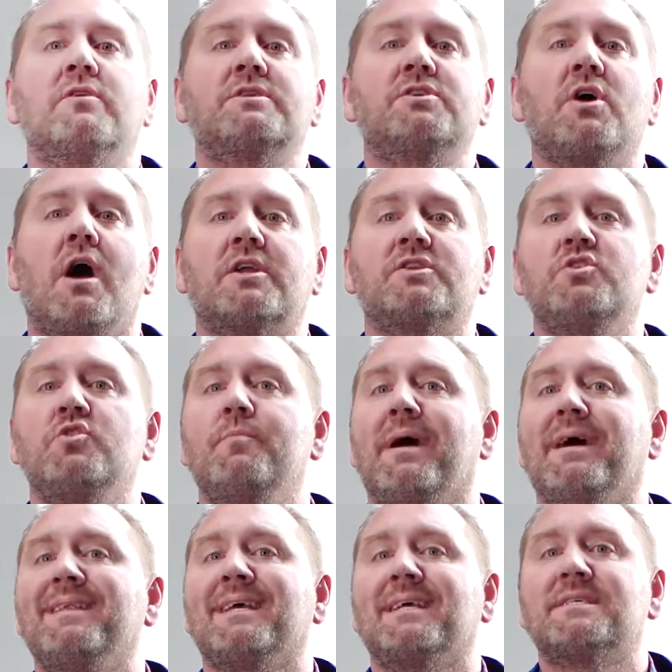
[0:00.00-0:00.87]
to talk to you
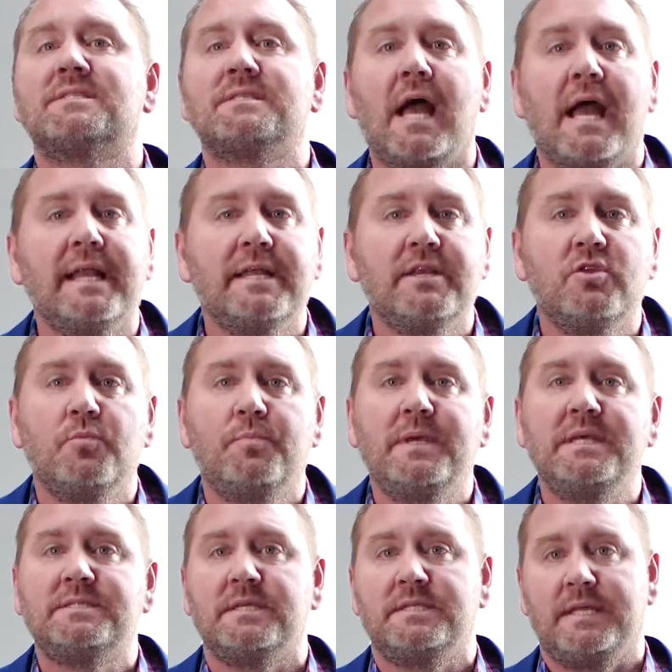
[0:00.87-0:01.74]
about an exciting new
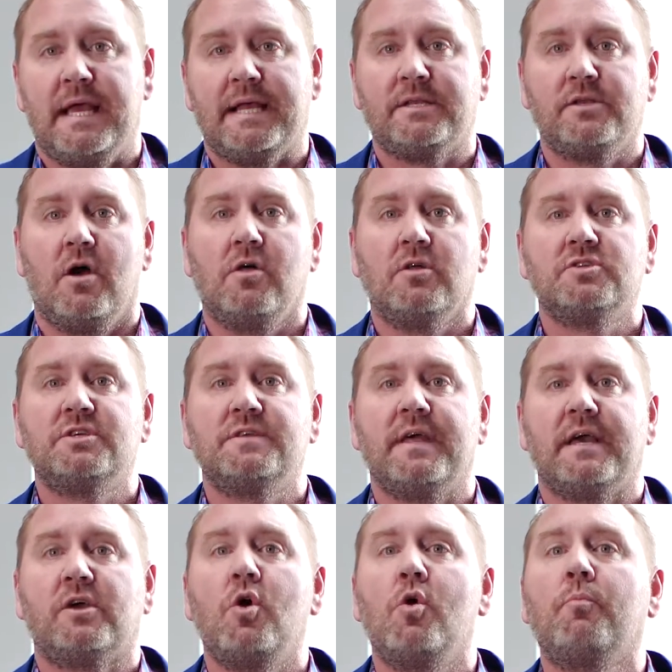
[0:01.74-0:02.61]
piece of technology
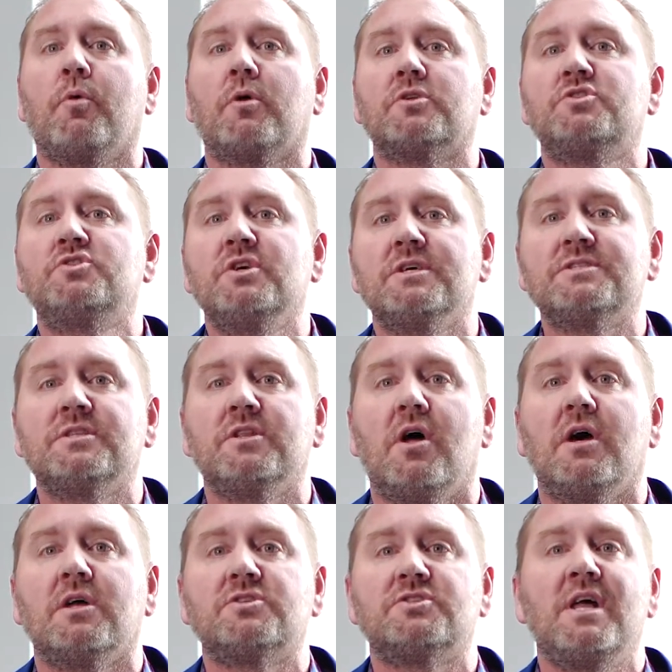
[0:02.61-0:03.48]
that Copart just
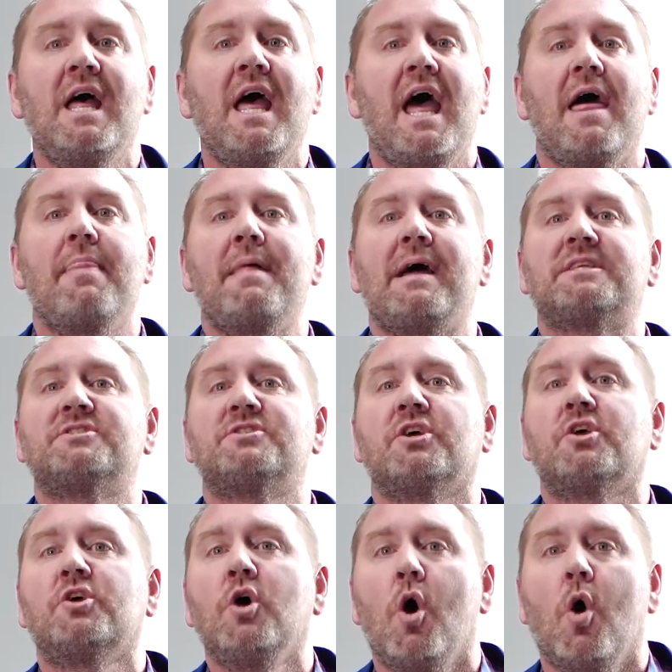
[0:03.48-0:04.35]
launched, and that's
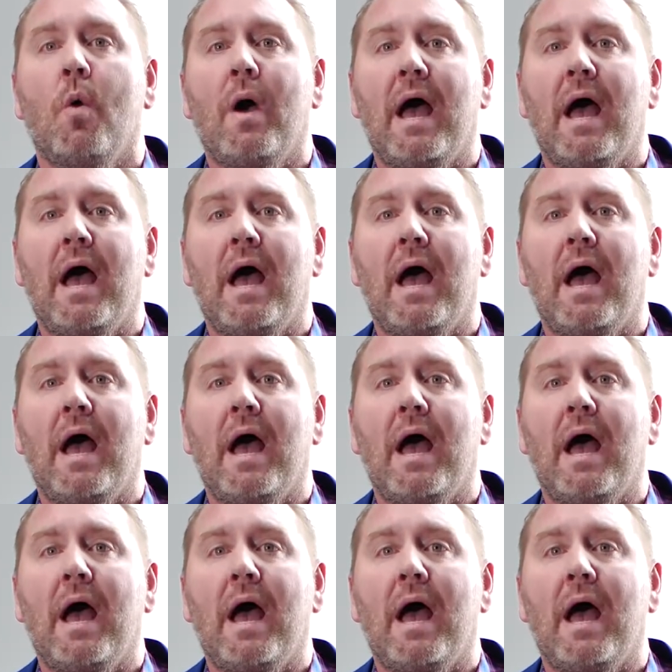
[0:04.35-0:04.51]
the Go